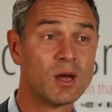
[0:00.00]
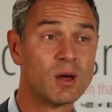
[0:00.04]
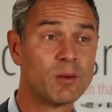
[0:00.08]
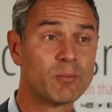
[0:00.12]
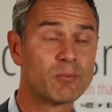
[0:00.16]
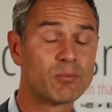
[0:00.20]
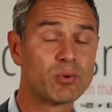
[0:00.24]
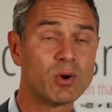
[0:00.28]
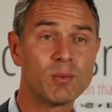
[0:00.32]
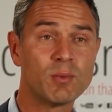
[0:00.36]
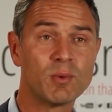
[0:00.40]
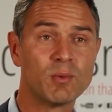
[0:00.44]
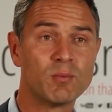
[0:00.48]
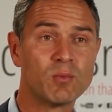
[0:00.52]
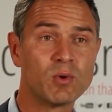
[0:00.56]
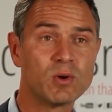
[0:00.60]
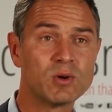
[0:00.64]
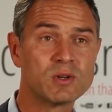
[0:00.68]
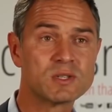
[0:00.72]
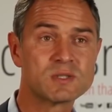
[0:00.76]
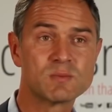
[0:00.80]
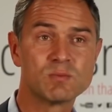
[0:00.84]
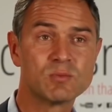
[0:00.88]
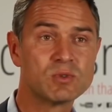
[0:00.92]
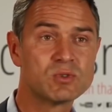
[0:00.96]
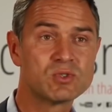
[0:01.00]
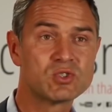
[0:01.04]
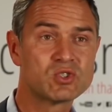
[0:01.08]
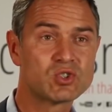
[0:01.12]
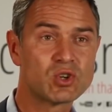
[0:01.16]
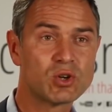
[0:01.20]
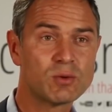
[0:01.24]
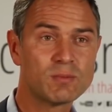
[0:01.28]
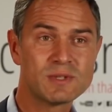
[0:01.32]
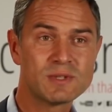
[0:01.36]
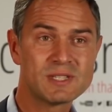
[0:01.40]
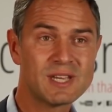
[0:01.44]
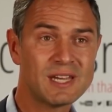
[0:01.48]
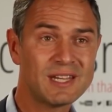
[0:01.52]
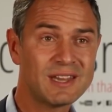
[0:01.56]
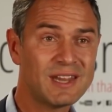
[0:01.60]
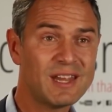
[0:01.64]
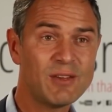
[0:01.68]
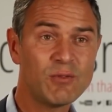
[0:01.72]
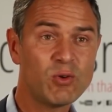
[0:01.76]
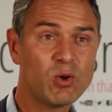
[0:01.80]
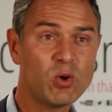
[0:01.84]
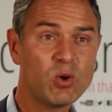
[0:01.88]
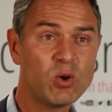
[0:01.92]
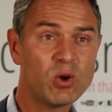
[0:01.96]
Problem was, most Germans had
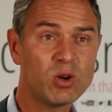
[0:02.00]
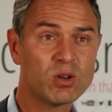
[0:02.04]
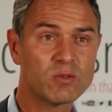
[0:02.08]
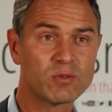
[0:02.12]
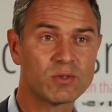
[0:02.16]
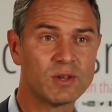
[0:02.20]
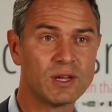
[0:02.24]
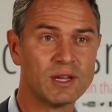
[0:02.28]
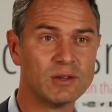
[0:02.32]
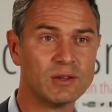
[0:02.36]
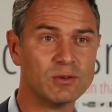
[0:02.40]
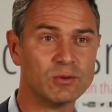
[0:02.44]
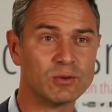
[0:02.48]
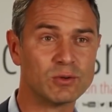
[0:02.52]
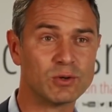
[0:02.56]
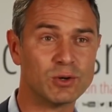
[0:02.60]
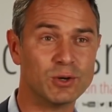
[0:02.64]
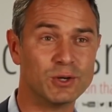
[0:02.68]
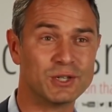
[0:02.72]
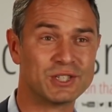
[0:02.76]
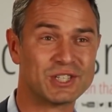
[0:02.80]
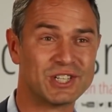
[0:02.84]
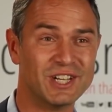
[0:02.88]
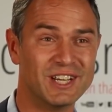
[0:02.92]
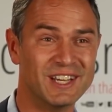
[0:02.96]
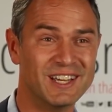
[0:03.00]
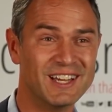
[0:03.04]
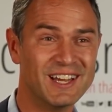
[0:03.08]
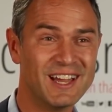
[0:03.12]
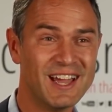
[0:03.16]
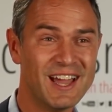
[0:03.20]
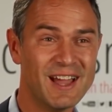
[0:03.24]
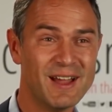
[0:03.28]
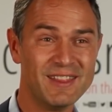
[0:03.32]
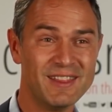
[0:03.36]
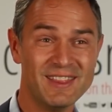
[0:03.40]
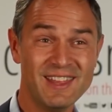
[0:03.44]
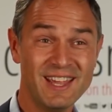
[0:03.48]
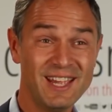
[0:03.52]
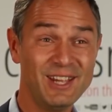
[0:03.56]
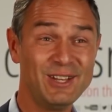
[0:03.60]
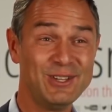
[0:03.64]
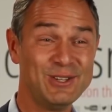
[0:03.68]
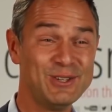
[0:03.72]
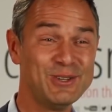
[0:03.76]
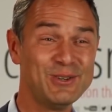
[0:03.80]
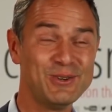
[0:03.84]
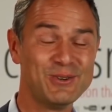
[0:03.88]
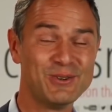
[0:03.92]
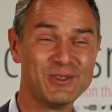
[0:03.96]
never heard of the Hindu Kush. They
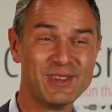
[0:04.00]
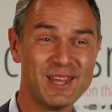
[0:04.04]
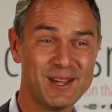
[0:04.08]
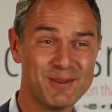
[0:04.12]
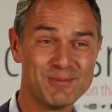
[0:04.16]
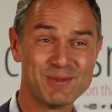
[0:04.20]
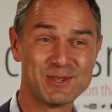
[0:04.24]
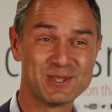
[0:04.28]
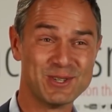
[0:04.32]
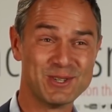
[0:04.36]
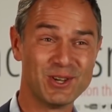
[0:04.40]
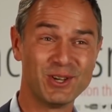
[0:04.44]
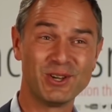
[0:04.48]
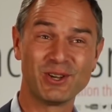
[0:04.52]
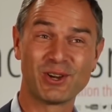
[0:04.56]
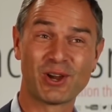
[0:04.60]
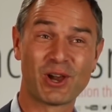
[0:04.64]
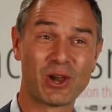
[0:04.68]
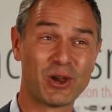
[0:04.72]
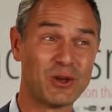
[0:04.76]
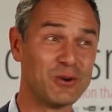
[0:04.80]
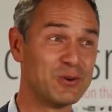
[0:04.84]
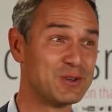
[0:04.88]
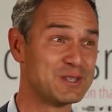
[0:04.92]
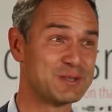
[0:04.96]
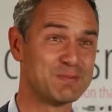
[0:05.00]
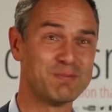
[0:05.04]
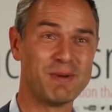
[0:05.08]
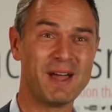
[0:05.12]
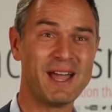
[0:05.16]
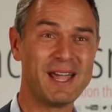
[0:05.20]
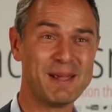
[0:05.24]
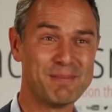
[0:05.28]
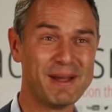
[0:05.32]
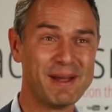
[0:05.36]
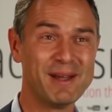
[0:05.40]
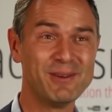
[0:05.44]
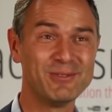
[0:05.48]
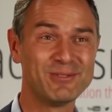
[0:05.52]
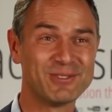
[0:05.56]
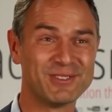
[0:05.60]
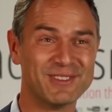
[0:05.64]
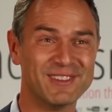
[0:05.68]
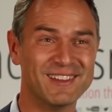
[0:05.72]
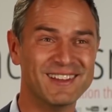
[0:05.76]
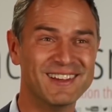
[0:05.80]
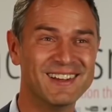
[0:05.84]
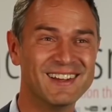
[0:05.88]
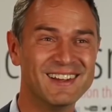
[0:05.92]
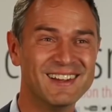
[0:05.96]
knew that it was not a close-by
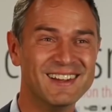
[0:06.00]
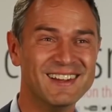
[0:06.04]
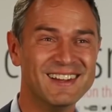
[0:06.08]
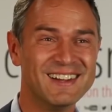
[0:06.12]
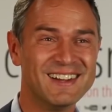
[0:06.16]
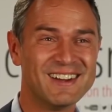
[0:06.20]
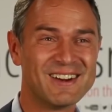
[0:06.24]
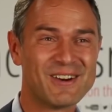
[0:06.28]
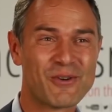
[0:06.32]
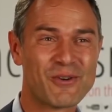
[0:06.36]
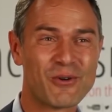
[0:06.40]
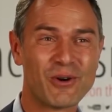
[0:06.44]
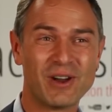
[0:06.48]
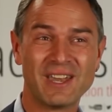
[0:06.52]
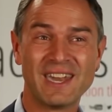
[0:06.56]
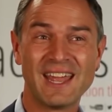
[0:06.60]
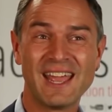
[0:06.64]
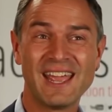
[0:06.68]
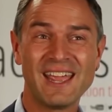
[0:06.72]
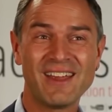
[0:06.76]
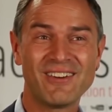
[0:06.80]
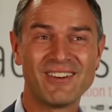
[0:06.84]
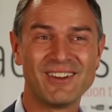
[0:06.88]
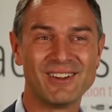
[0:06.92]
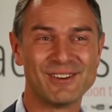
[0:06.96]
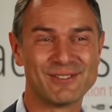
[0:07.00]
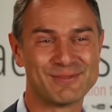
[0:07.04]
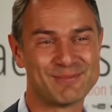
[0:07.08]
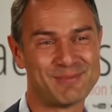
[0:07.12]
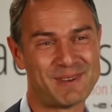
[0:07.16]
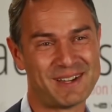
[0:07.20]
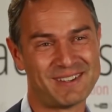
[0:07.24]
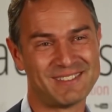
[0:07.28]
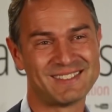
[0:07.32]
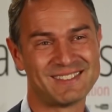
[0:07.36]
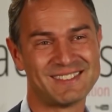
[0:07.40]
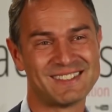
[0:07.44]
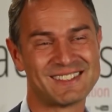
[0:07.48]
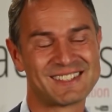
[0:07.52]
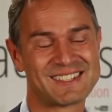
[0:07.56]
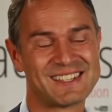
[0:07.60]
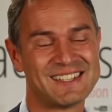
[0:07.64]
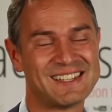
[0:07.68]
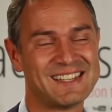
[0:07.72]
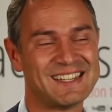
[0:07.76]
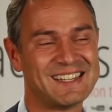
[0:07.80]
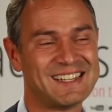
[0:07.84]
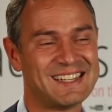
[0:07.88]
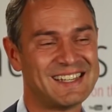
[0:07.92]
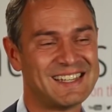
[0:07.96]
mountain or an area of mountains.
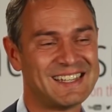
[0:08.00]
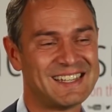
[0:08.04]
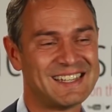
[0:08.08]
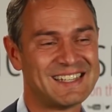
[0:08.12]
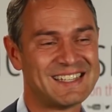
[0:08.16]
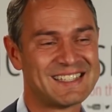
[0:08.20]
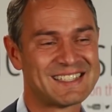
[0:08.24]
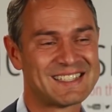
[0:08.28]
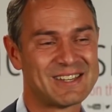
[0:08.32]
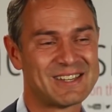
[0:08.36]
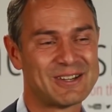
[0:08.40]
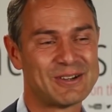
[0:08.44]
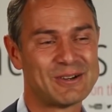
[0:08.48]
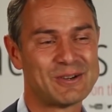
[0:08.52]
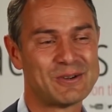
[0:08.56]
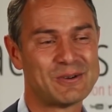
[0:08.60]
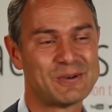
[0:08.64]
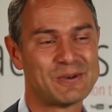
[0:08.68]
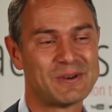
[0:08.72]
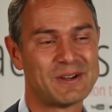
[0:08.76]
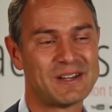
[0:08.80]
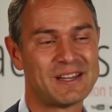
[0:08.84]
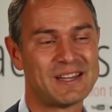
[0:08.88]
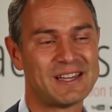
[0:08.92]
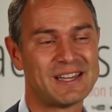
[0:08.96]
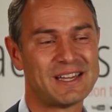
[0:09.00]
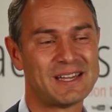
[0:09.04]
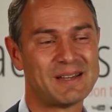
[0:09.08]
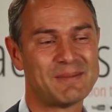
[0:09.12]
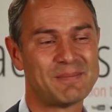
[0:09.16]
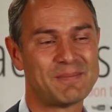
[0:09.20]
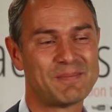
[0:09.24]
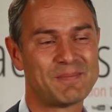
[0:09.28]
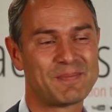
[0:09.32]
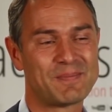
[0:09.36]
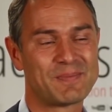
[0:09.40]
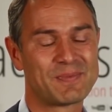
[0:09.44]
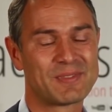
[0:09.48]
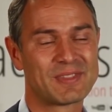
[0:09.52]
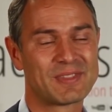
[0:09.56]
So